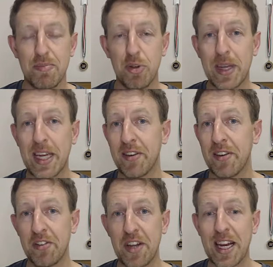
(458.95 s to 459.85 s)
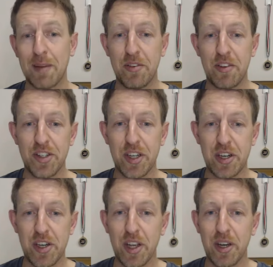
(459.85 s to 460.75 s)
you'll be given the starting position
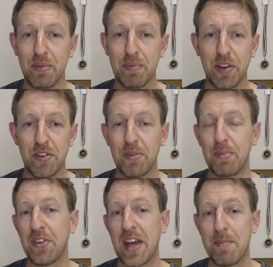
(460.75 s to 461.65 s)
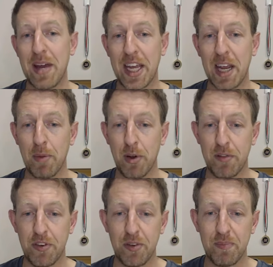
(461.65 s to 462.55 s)
and you can just start making
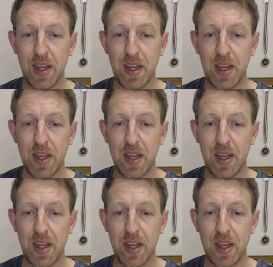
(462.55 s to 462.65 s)
moves.